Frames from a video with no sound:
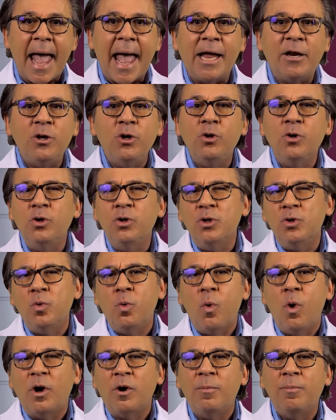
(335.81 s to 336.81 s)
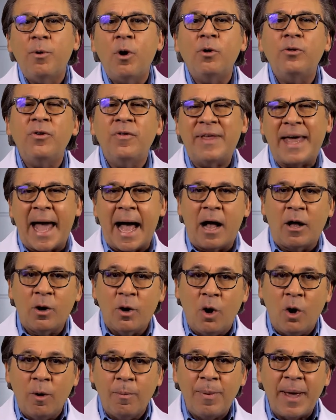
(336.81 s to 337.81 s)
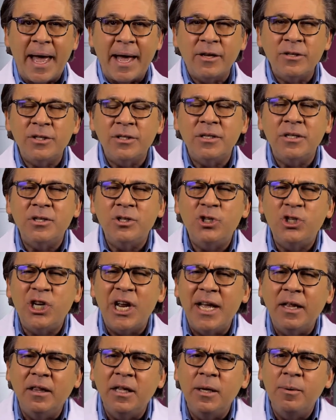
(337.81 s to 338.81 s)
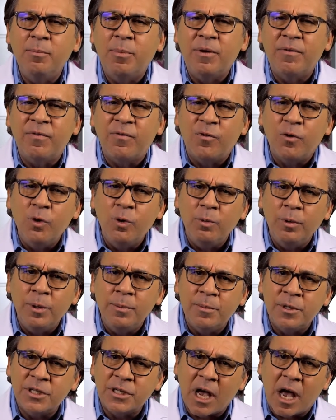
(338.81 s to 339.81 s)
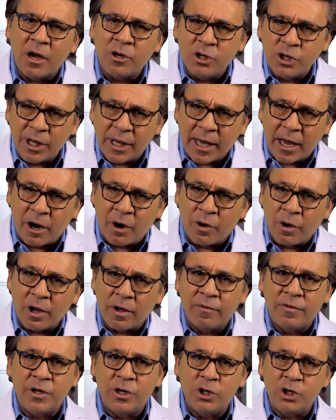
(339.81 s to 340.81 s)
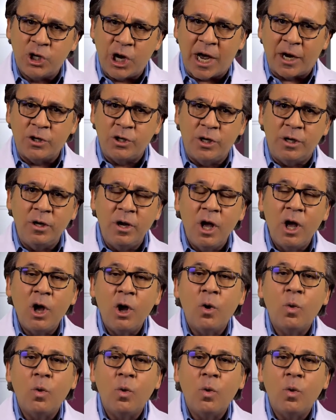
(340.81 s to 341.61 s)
and use one or both of the alcohol pads to gently but firmly massage the area of the injection